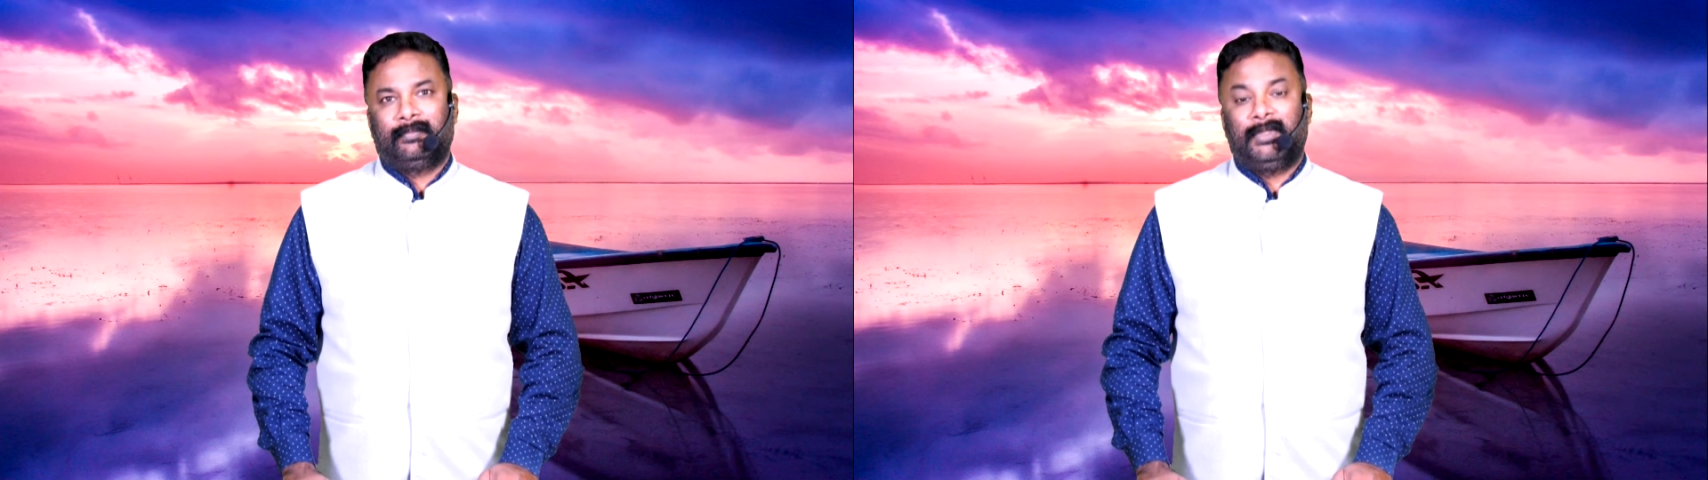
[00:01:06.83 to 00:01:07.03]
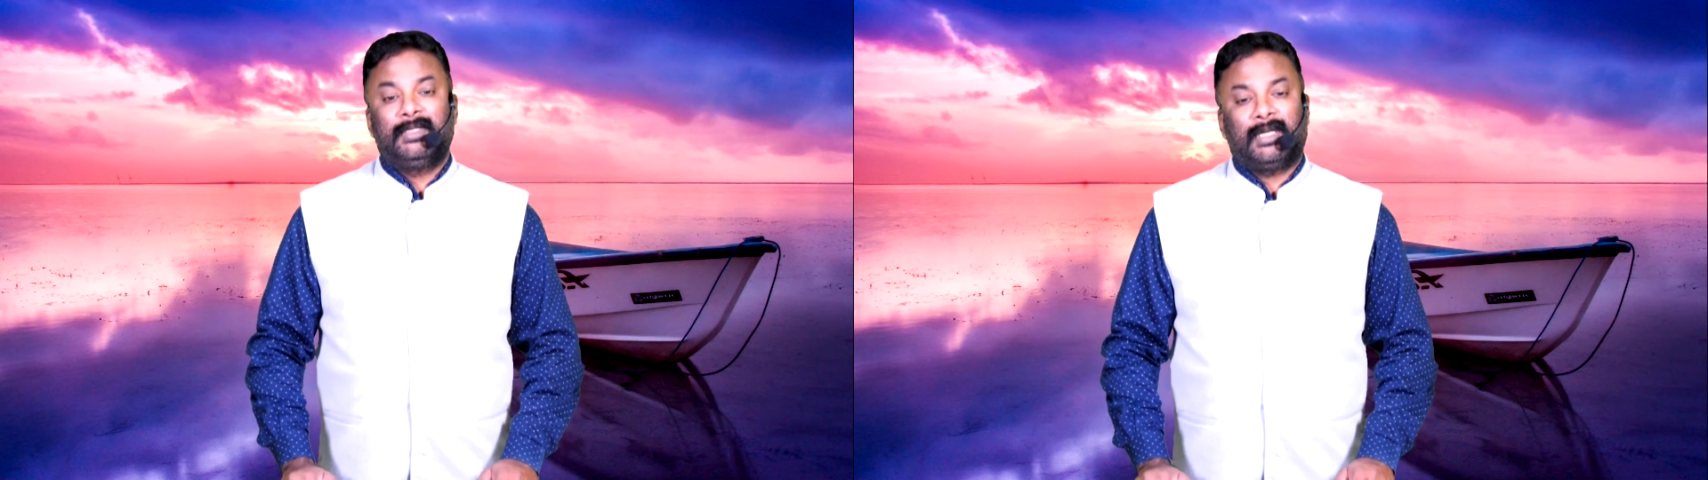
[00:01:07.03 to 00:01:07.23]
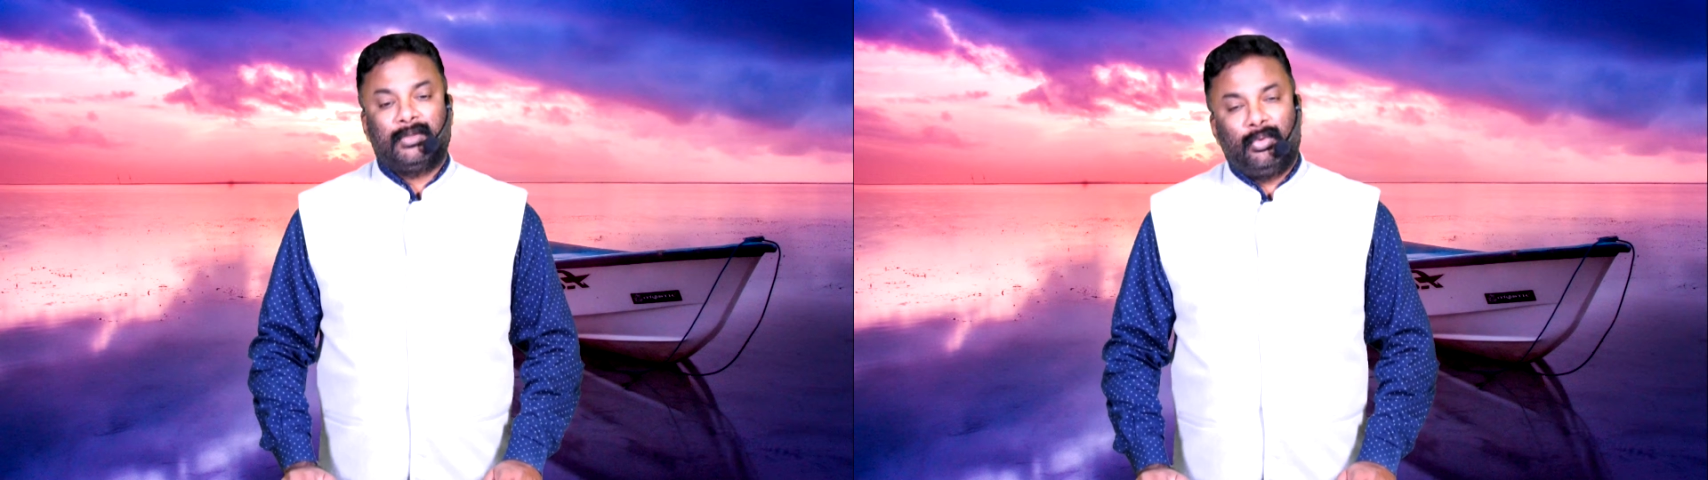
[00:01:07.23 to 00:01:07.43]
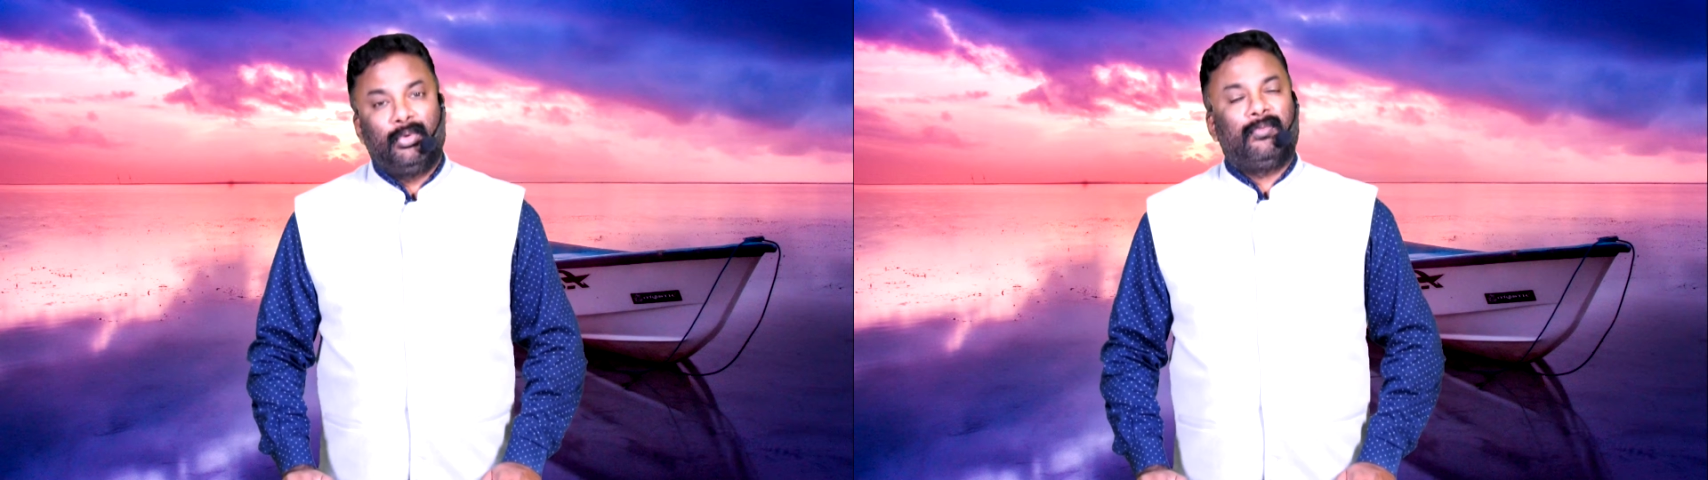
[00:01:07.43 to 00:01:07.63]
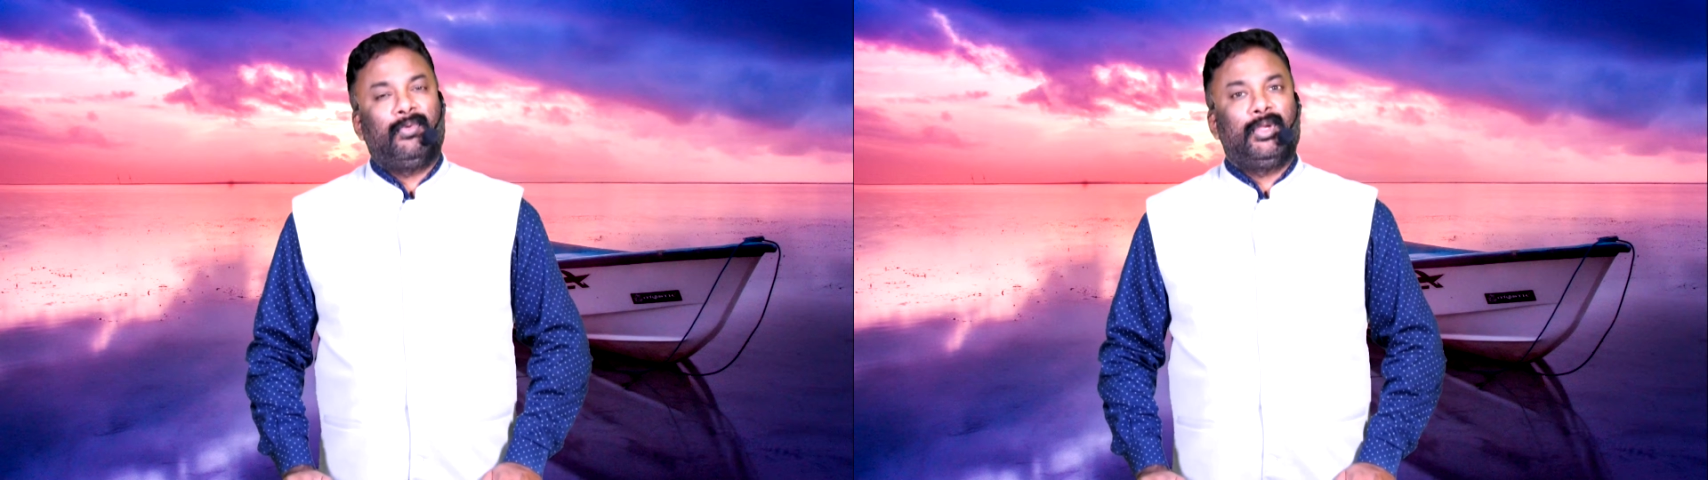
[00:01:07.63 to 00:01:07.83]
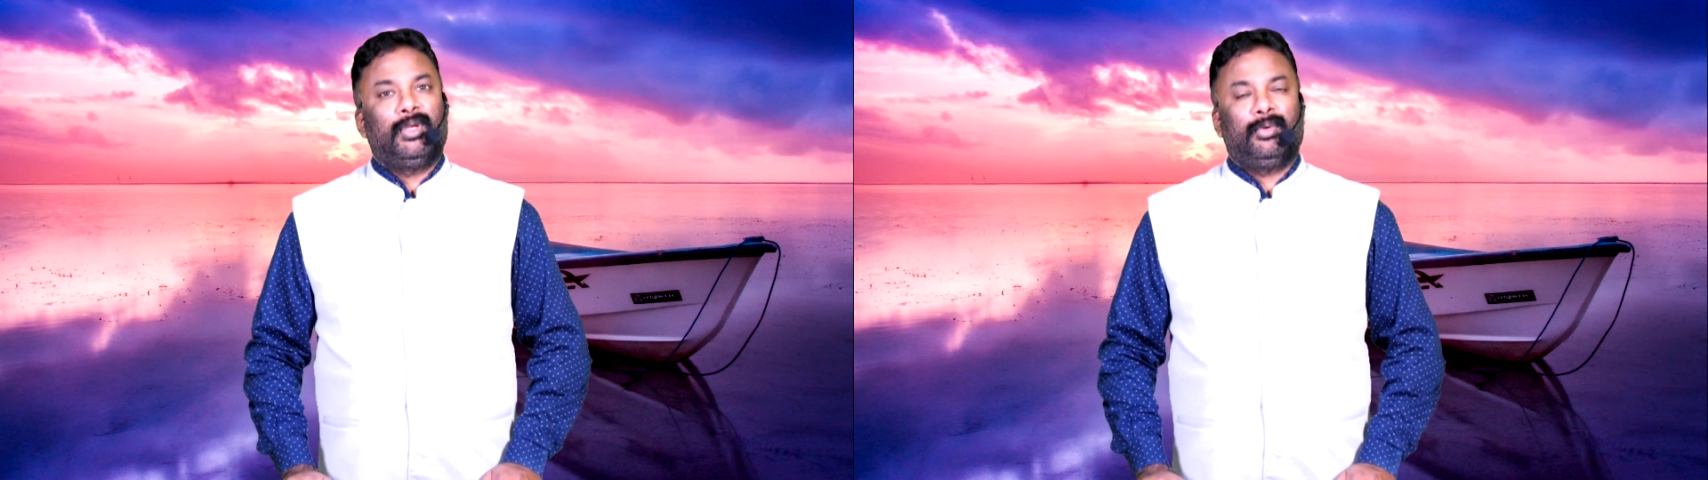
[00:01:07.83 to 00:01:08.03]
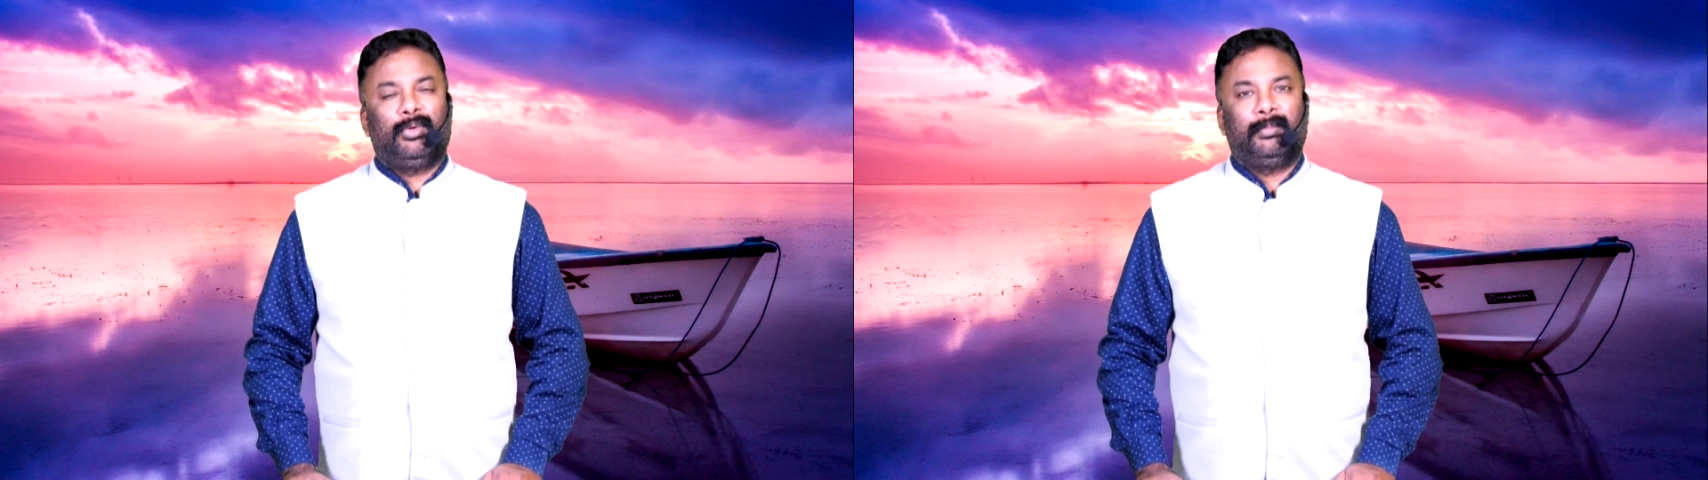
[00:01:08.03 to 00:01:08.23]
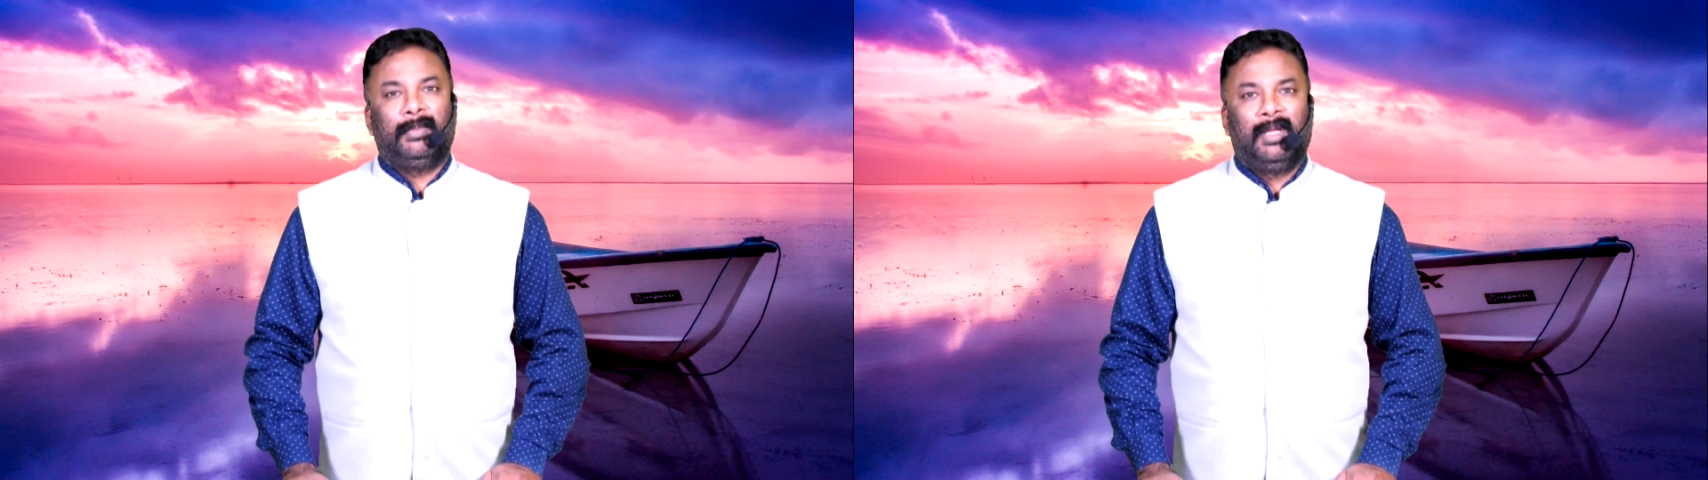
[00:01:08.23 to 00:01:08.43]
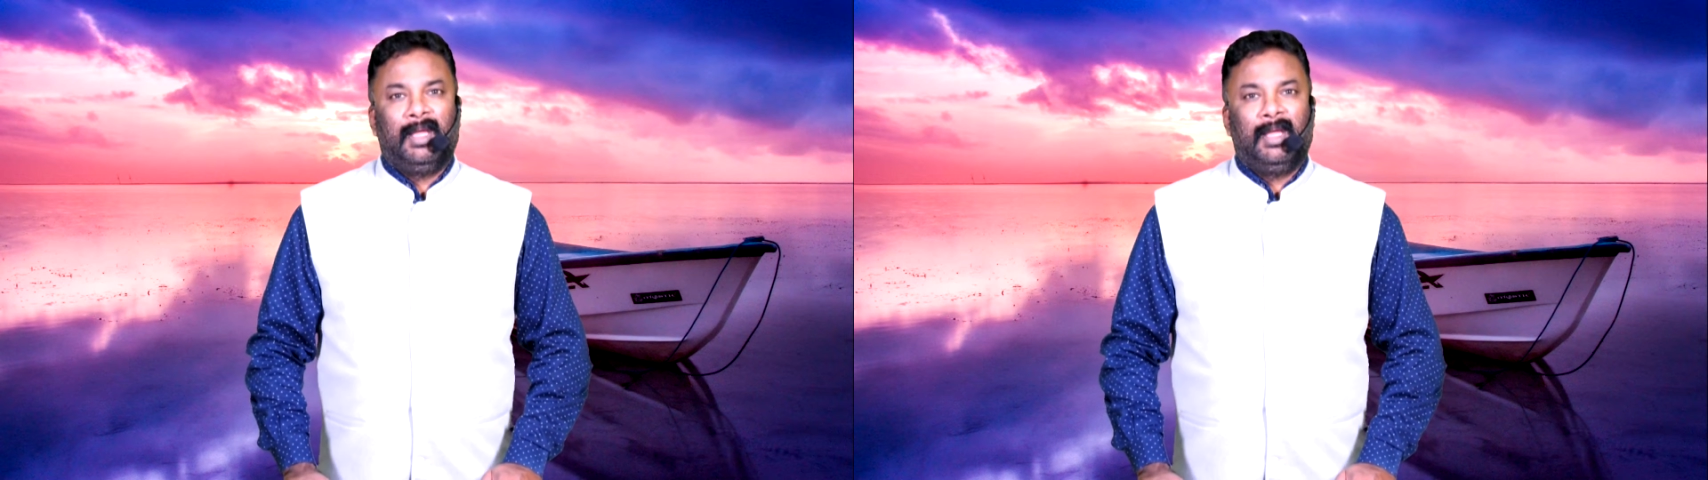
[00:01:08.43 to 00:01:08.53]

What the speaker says: We start overflowing in hope.